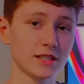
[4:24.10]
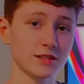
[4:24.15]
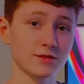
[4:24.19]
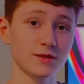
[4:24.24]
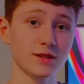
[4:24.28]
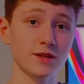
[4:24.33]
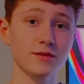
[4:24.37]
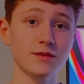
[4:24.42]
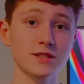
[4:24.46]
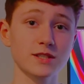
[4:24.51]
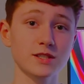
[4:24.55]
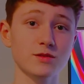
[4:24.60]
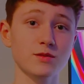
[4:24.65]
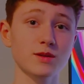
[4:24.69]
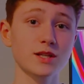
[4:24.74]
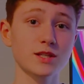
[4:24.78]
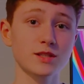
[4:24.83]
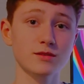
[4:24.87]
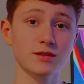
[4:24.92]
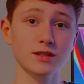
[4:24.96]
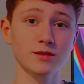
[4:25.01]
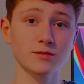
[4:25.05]
As we go into
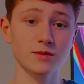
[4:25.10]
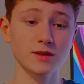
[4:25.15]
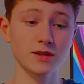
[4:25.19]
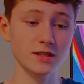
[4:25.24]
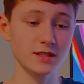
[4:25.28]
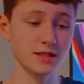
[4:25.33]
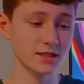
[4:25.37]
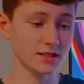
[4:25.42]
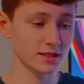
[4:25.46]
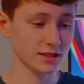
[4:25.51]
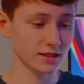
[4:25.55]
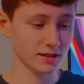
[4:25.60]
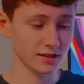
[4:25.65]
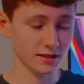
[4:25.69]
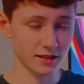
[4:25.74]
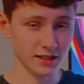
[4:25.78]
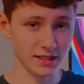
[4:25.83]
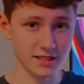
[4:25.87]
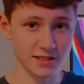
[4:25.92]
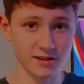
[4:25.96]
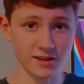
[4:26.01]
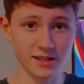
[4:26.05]
2021,
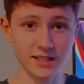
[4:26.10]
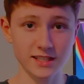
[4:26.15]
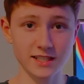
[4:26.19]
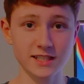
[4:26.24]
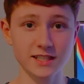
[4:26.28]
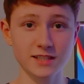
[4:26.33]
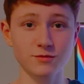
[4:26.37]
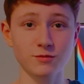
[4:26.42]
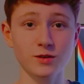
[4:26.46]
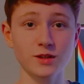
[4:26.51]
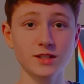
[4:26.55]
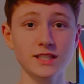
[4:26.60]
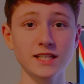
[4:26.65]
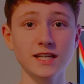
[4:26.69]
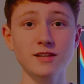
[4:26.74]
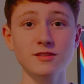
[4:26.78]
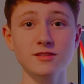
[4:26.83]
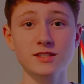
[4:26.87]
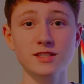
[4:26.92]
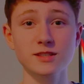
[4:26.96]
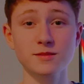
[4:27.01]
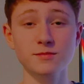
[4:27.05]
let's try to hit
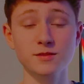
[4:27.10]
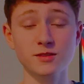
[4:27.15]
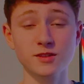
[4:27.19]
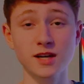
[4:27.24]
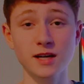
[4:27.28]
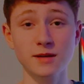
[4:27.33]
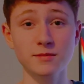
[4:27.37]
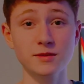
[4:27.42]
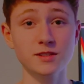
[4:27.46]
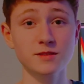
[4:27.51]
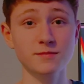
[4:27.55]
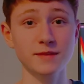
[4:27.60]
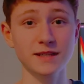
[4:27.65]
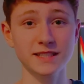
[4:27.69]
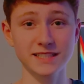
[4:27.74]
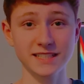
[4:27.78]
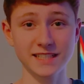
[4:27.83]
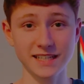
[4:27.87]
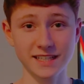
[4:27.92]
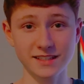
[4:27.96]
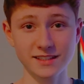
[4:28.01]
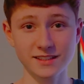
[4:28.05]
1,000 subscribers
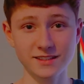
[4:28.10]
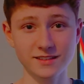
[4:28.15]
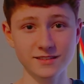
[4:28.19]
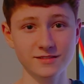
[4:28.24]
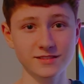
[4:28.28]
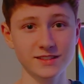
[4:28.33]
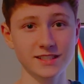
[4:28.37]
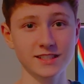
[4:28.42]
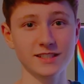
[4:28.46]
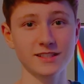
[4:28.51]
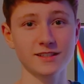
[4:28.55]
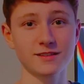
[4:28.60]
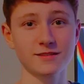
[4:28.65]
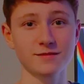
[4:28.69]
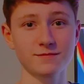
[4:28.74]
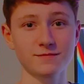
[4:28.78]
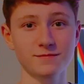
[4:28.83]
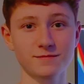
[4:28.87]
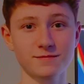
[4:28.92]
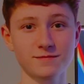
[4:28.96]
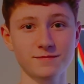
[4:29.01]
by the end of the year.